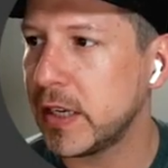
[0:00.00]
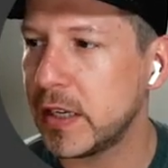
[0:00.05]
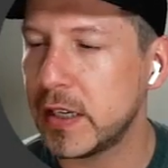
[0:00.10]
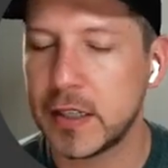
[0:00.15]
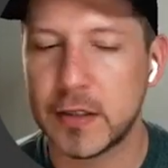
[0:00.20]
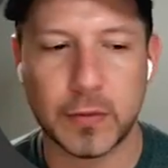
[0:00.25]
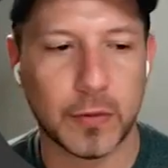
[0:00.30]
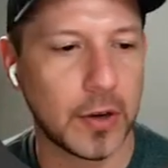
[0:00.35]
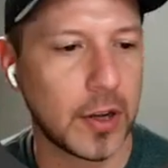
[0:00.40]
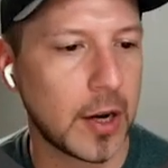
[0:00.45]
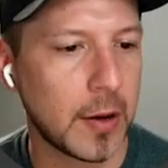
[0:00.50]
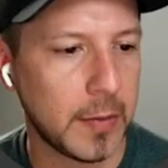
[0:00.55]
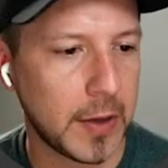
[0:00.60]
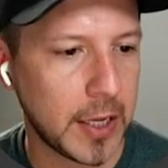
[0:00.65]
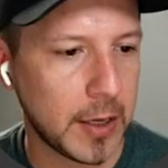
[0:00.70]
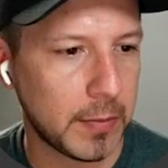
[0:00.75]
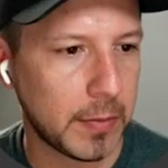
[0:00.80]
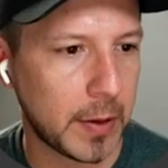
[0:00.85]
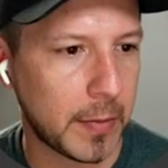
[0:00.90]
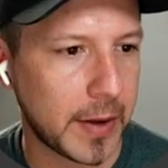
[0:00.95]
is we're going to
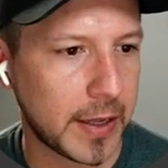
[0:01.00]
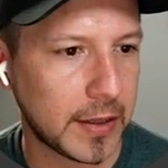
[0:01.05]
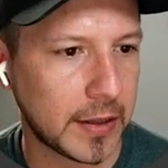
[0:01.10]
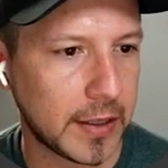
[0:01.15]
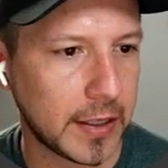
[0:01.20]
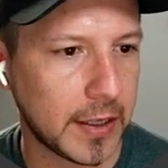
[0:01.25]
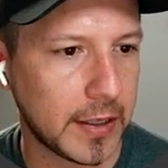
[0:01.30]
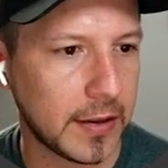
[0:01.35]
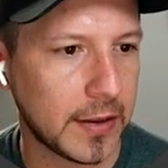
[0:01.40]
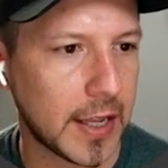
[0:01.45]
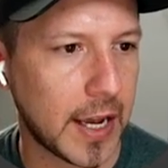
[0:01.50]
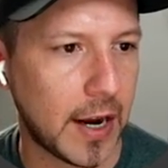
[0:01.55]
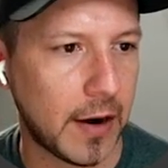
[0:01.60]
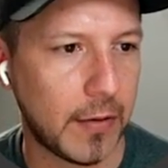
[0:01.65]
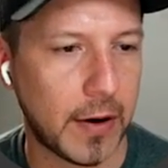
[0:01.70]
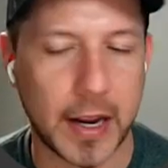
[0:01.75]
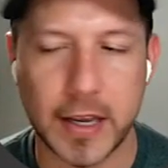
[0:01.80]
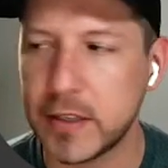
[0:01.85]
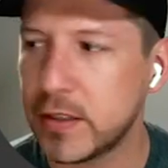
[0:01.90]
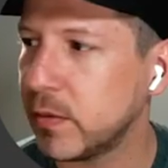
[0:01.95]
be implementing that,
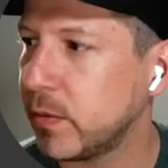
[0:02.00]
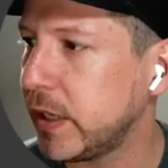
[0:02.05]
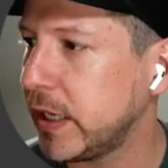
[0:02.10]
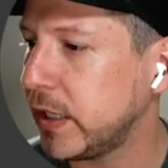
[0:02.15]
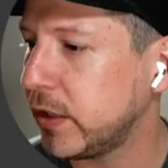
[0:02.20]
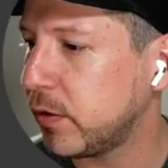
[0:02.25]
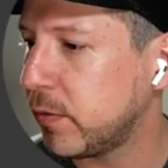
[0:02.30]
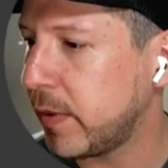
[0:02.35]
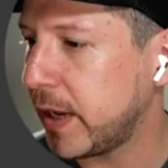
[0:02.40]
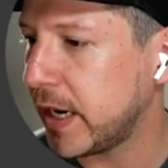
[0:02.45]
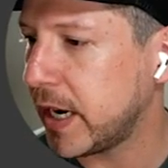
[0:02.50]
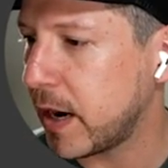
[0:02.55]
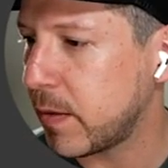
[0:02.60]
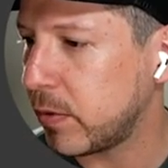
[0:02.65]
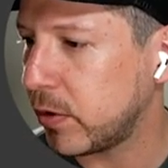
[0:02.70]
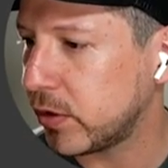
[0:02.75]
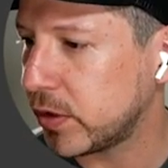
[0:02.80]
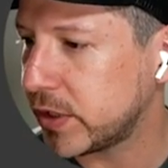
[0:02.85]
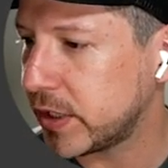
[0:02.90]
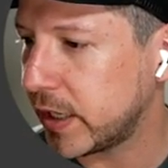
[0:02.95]
right? So we need to make a
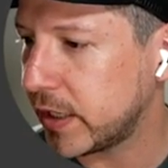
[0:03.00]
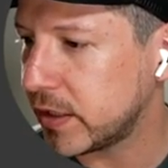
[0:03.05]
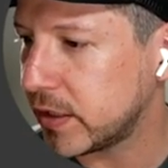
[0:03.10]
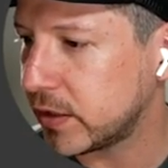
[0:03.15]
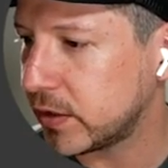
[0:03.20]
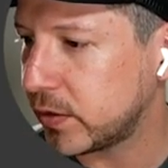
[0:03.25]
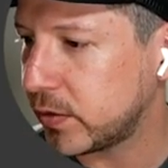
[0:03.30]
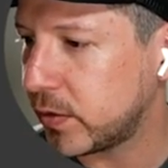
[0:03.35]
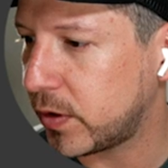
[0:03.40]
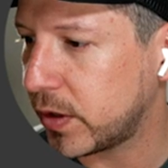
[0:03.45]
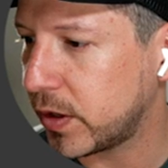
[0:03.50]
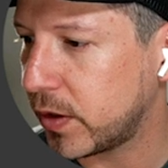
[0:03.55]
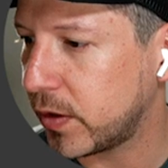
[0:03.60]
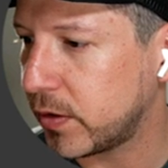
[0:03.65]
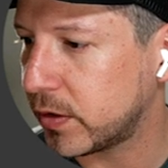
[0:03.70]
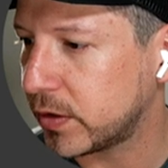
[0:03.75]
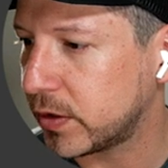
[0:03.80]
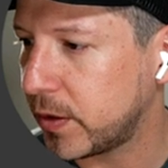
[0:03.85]
couple of changes to our code.